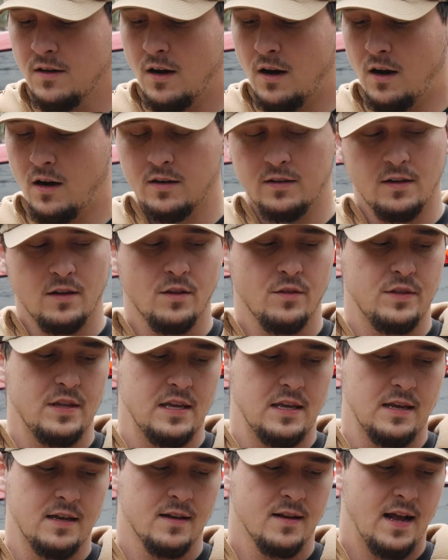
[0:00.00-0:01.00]
on
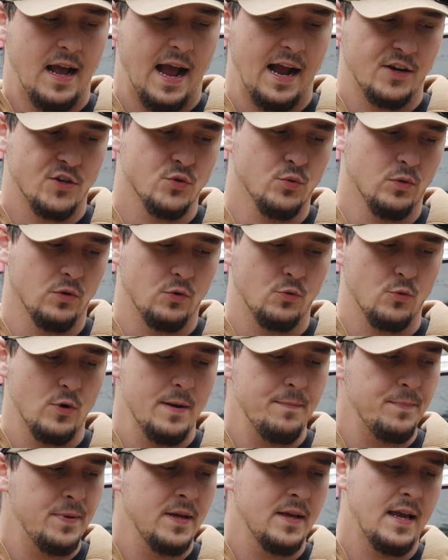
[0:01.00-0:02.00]
the actual
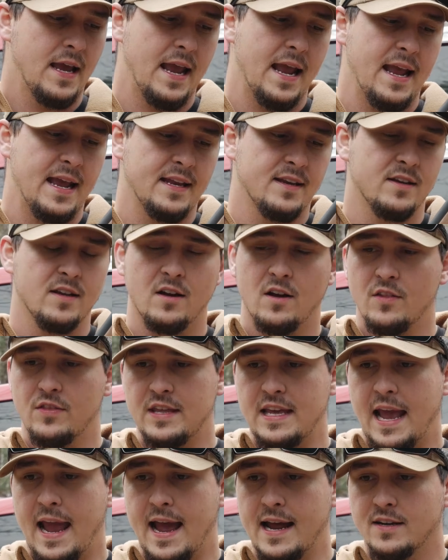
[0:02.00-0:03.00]
grip and
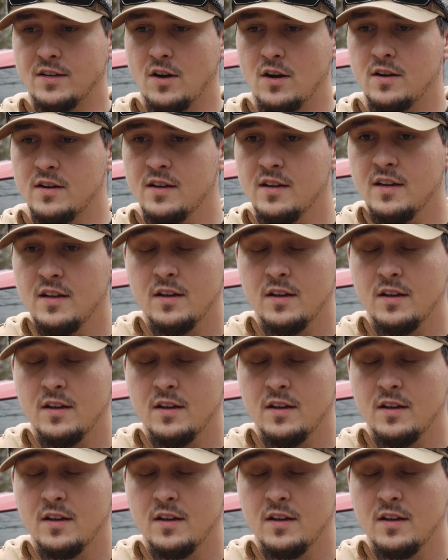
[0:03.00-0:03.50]
the handguard.